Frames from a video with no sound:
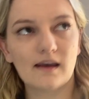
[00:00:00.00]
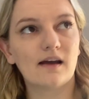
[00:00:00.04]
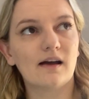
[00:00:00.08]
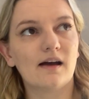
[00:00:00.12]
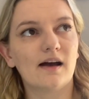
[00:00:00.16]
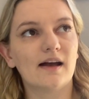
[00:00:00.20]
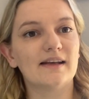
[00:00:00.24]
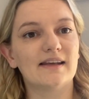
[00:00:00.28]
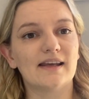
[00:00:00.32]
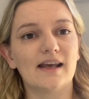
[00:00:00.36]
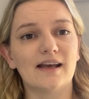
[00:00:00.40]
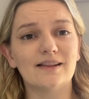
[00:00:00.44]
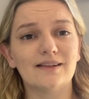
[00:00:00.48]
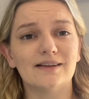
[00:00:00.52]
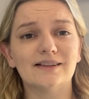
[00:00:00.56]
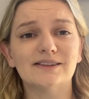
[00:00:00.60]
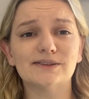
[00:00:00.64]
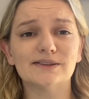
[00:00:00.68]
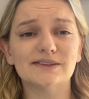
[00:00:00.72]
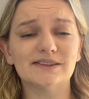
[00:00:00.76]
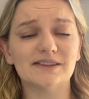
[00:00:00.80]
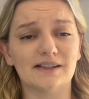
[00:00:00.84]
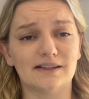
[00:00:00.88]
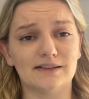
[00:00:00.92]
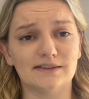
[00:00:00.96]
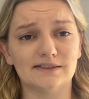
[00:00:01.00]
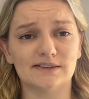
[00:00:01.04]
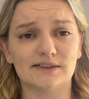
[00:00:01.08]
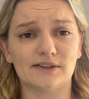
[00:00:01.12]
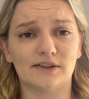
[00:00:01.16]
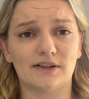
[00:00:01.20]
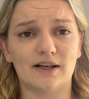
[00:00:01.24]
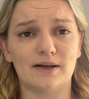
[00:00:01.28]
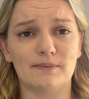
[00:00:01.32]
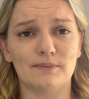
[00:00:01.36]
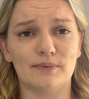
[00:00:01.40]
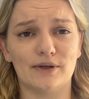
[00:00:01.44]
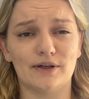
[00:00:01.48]
Again, this was an
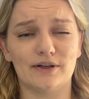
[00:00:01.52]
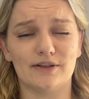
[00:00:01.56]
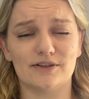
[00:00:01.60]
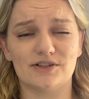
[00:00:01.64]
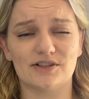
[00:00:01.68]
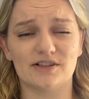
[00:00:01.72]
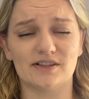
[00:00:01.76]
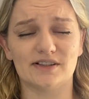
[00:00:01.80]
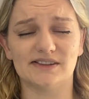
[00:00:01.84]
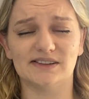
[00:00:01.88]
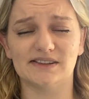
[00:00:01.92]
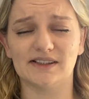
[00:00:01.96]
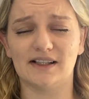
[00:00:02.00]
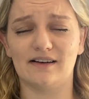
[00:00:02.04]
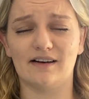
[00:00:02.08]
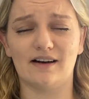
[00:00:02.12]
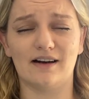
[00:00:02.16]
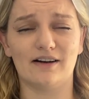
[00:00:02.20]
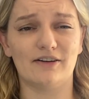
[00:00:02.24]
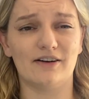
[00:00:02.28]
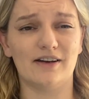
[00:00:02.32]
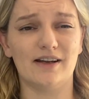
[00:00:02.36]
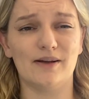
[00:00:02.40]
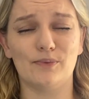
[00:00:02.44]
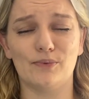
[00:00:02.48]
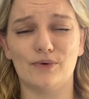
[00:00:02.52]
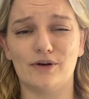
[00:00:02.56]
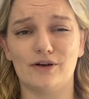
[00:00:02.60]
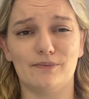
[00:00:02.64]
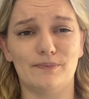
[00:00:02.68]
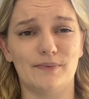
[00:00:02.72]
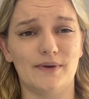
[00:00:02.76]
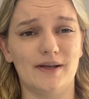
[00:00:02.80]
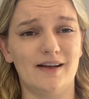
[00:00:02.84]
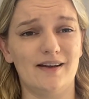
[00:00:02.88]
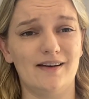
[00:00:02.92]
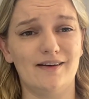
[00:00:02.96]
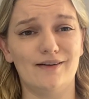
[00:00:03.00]
Instagram purchase, and it would have
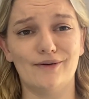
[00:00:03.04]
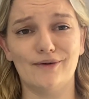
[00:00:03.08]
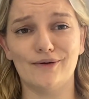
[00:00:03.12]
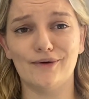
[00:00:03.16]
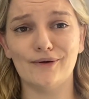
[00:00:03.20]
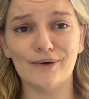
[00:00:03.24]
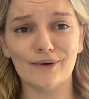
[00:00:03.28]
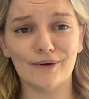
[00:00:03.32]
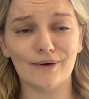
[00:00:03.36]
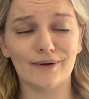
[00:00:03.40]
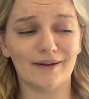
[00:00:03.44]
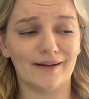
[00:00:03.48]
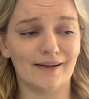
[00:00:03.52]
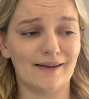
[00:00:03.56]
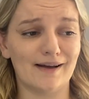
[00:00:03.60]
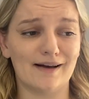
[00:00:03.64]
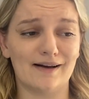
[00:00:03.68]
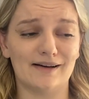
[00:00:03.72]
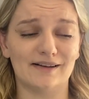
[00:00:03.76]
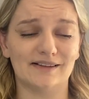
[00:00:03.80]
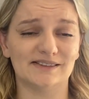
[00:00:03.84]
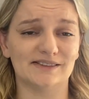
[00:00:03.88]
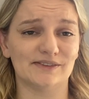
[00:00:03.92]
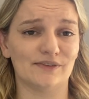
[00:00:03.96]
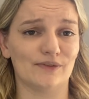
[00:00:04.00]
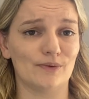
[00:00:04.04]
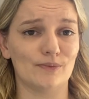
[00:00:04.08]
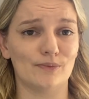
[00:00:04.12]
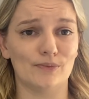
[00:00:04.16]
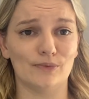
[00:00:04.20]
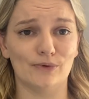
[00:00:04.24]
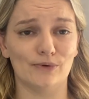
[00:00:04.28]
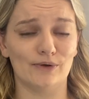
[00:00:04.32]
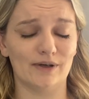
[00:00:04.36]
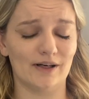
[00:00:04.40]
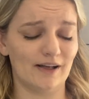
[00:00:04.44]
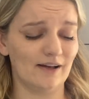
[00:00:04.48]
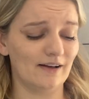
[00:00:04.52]
been early hours of the
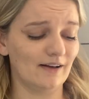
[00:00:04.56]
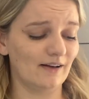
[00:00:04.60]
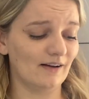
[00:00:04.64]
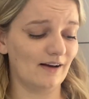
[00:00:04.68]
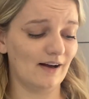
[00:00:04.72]
morning.